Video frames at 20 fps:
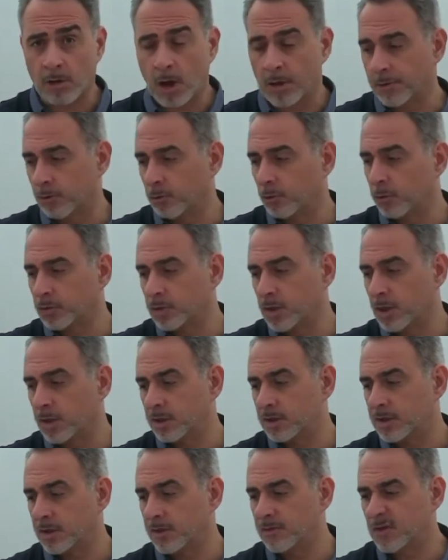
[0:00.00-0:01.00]
other
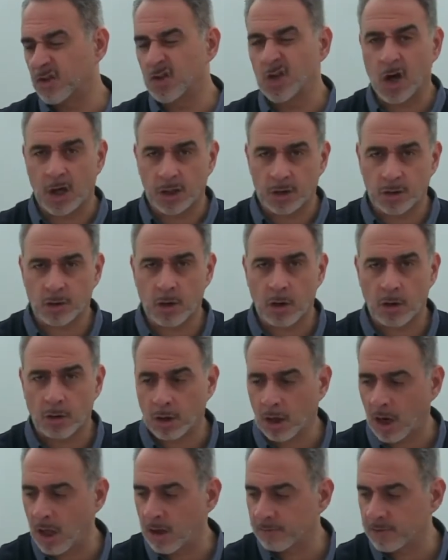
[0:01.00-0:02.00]
alternatives, nitrile
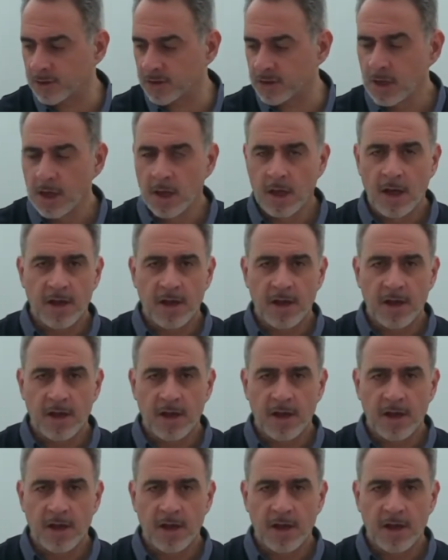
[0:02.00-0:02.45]
gloves,